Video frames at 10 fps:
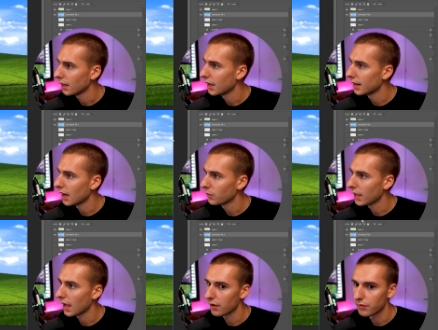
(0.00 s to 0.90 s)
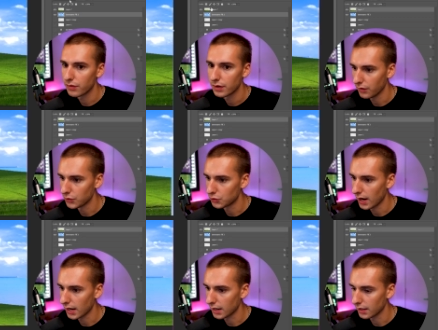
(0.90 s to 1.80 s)
And now we have, if you
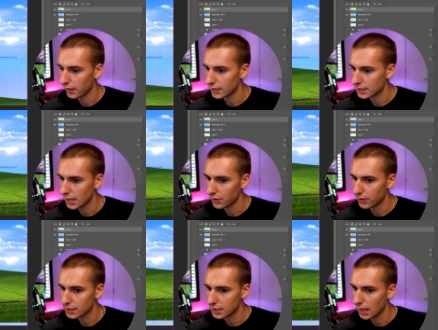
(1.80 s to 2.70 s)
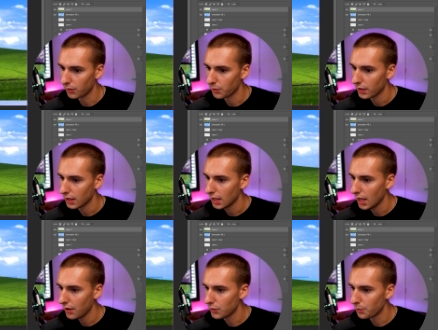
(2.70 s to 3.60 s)
drag this down, you can see how,
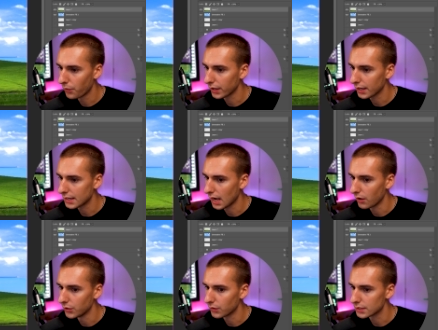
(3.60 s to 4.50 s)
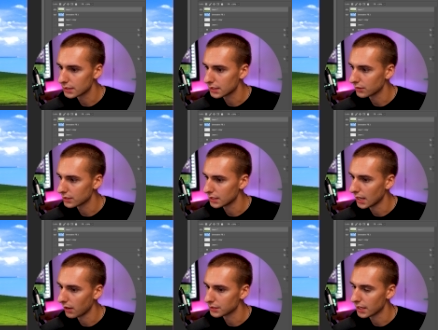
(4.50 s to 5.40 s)
if you bring it down, you can still see
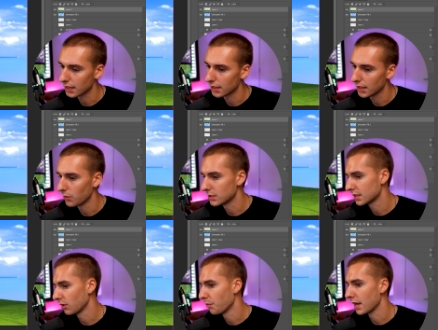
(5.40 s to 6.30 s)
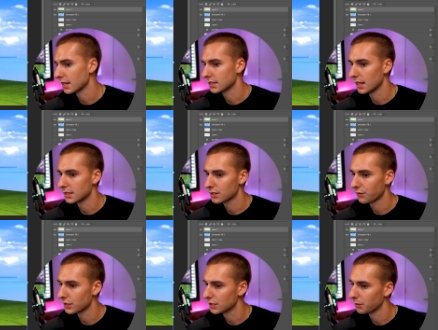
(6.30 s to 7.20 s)
how it's like, it would still make sense
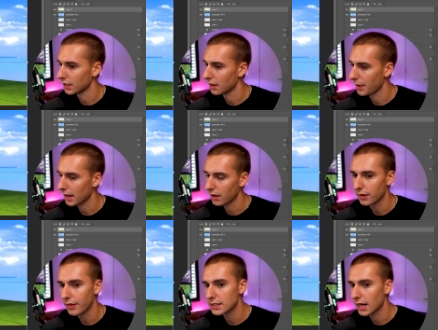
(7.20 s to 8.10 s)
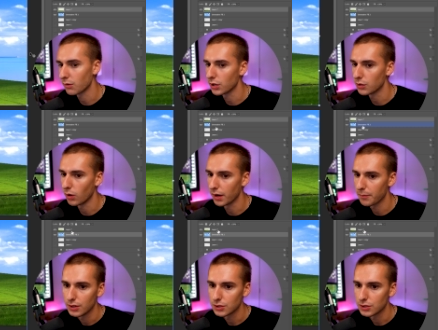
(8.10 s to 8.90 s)
for something in the background. And that's kind of what you want.